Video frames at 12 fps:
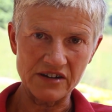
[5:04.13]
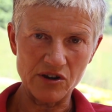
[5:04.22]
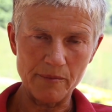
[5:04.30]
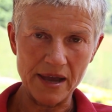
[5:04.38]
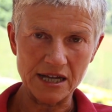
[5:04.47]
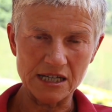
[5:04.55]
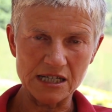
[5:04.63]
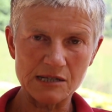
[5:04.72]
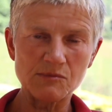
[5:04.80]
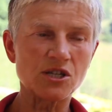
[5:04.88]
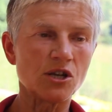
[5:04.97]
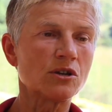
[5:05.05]
delivery
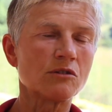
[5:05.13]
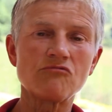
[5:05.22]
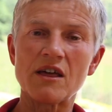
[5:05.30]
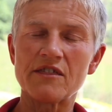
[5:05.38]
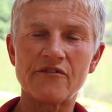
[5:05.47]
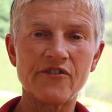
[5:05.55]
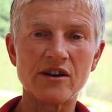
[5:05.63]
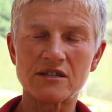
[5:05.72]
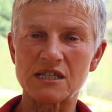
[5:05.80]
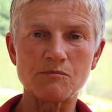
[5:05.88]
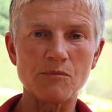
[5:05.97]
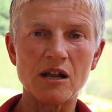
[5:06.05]
mechanisms so you can run the
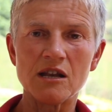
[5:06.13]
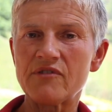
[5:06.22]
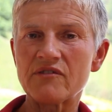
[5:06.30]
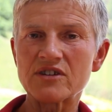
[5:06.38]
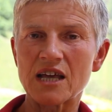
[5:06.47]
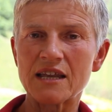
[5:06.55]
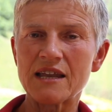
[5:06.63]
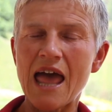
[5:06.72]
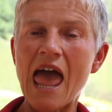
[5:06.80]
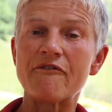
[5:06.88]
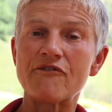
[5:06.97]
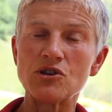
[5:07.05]
fastest mile you've ever done
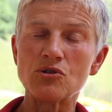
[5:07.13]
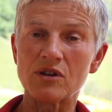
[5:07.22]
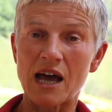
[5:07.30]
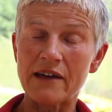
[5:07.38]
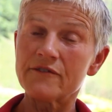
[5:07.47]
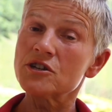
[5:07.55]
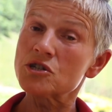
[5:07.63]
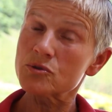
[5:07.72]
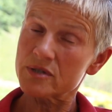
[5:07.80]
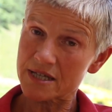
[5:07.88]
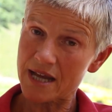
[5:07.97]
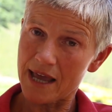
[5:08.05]
ever in your life to
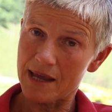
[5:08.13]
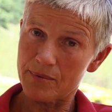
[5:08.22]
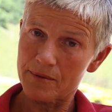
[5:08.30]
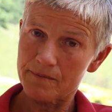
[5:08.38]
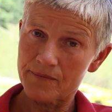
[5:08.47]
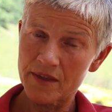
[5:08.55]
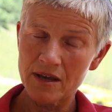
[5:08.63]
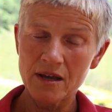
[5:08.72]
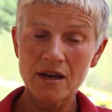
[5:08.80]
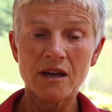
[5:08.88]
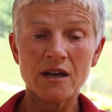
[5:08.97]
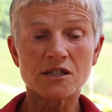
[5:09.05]
escape.
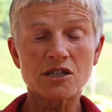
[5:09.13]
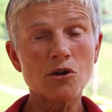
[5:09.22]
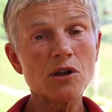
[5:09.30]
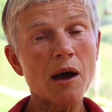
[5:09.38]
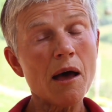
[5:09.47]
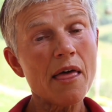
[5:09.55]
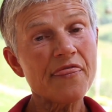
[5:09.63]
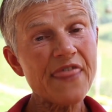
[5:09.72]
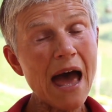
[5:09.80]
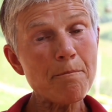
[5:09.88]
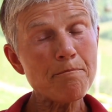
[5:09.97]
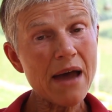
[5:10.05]
So
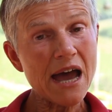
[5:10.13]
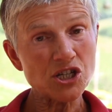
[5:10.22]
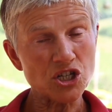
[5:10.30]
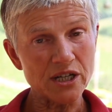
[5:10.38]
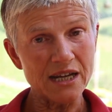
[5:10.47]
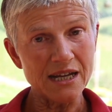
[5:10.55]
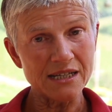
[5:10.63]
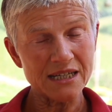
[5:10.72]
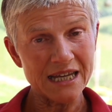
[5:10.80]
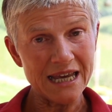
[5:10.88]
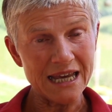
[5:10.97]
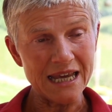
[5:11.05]
That matching is
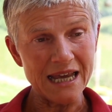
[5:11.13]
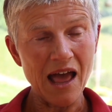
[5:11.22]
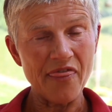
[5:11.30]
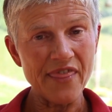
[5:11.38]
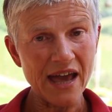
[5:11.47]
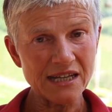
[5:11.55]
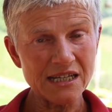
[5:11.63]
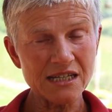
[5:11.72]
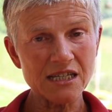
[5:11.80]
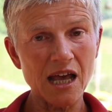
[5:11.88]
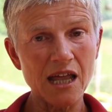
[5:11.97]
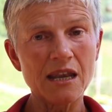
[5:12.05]
key, and that
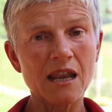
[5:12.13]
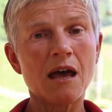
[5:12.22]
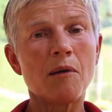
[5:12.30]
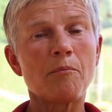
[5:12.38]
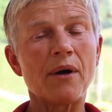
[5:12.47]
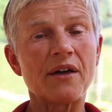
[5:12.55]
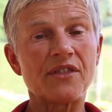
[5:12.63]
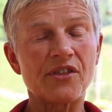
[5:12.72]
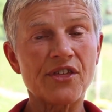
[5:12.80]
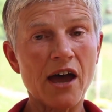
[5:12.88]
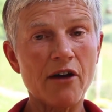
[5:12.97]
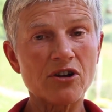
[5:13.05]
is done by the
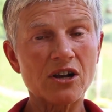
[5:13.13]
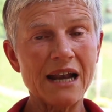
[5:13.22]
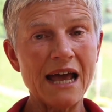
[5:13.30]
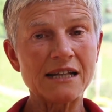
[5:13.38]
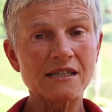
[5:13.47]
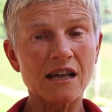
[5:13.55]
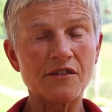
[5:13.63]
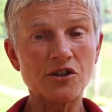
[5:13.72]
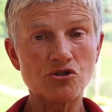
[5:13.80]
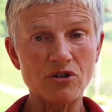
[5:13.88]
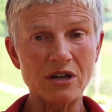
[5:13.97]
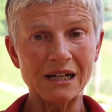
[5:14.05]
thyroid glands and the
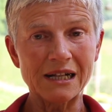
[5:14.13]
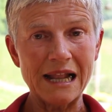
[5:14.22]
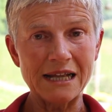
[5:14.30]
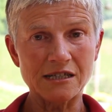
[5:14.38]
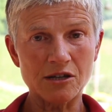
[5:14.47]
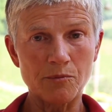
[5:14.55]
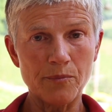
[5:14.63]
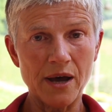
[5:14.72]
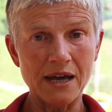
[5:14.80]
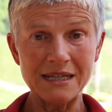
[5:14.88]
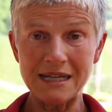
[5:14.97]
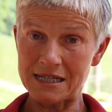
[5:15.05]
adrenal glands
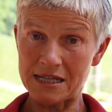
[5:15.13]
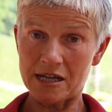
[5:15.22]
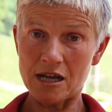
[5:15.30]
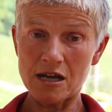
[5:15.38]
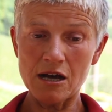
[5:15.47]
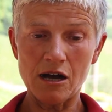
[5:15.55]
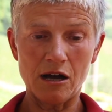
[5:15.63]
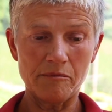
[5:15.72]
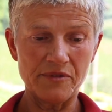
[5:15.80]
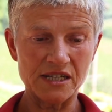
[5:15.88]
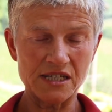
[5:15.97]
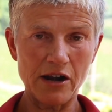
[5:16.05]
combined. It's like a
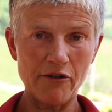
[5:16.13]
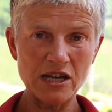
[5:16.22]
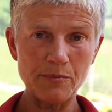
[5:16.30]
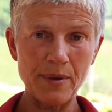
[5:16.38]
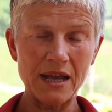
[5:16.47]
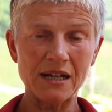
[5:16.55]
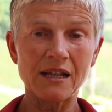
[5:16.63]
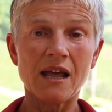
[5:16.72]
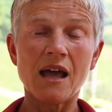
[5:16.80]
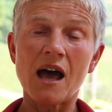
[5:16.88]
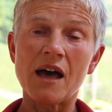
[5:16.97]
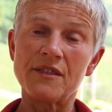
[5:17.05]
car, the accelerator pedal
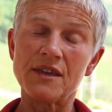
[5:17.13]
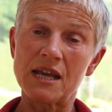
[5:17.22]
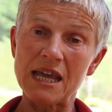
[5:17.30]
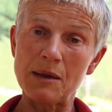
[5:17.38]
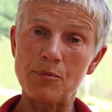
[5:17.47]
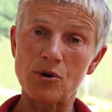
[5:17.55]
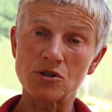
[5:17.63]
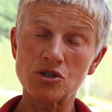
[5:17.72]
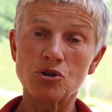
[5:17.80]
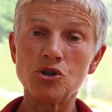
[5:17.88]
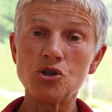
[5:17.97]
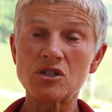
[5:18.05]
and the gearbox.
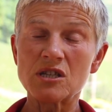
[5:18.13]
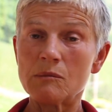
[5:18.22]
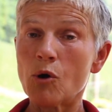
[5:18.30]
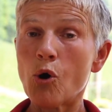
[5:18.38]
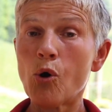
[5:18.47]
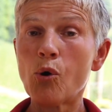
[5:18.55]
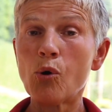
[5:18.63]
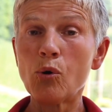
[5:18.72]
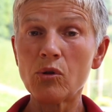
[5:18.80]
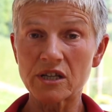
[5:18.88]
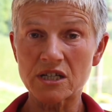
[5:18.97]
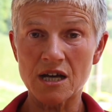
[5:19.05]
You're using them
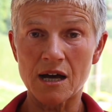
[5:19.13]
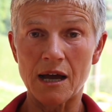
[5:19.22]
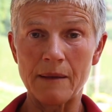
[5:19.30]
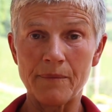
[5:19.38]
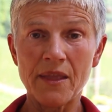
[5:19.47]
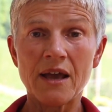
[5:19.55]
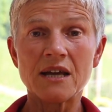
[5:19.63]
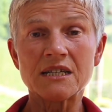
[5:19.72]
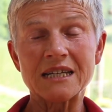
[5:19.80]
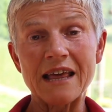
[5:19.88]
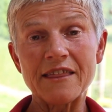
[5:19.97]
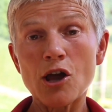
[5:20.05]
all the time
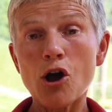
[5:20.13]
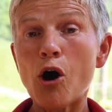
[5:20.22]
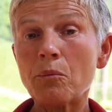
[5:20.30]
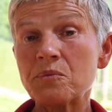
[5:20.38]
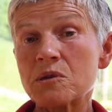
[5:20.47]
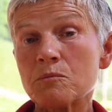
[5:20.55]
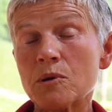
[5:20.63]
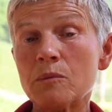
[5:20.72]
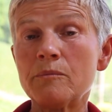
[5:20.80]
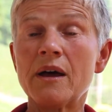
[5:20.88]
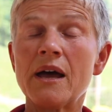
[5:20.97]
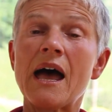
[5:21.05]
to get the
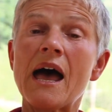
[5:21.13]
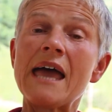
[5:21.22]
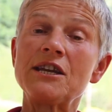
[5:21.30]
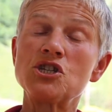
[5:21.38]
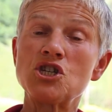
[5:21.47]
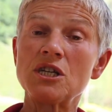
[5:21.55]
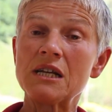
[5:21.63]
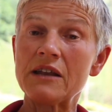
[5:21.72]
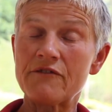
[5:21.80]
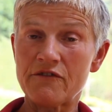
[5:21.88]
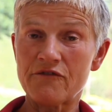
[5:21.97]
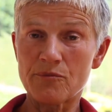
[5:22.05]
optimum energy
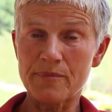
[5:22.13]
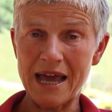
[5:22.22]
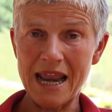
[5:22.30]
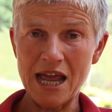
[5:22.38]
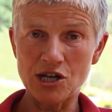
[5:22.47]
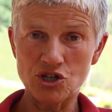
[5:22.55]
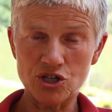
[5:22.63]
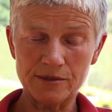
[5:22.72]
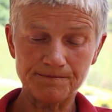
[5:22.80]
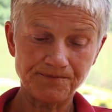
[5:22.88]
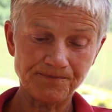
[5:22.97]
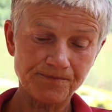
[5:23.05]
delivery from that
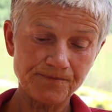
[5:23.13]
engine.